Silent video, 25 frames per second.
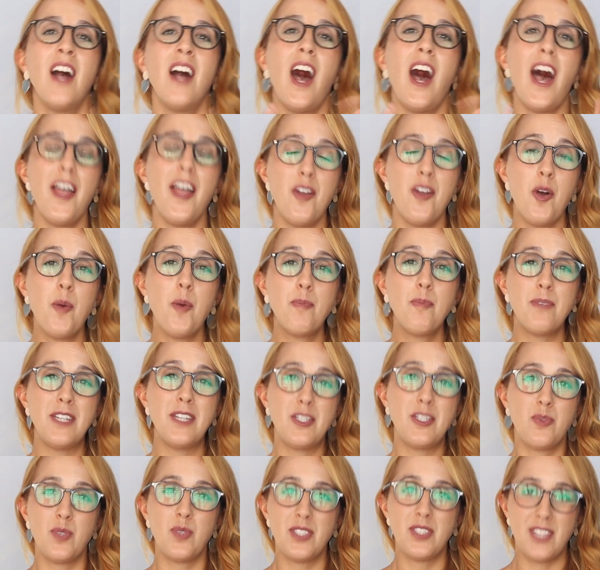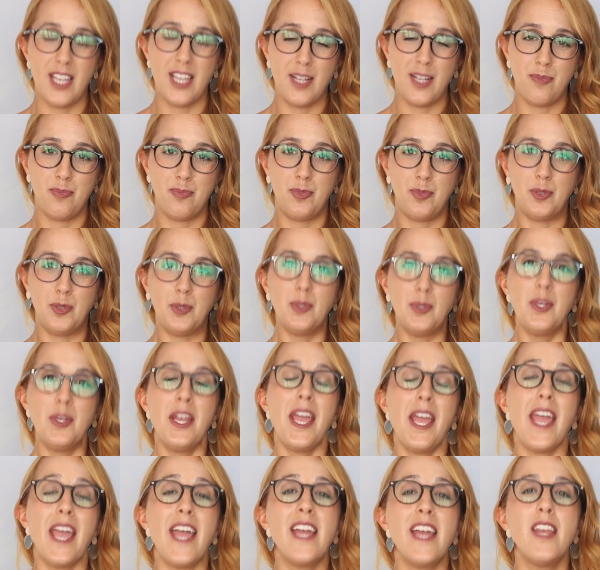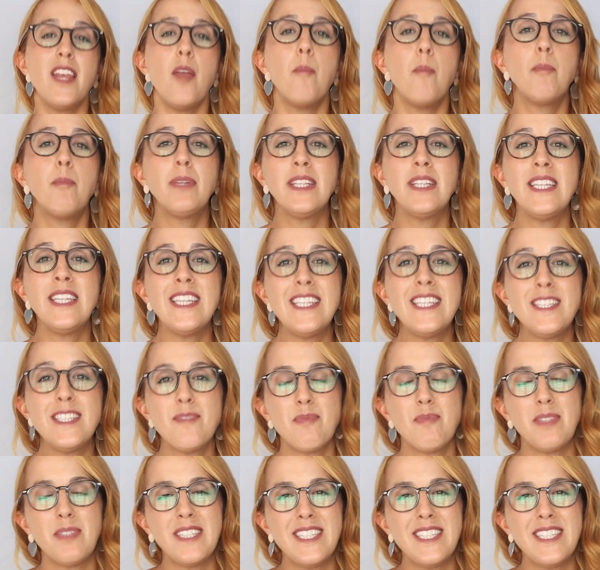I hope this was helpful, and please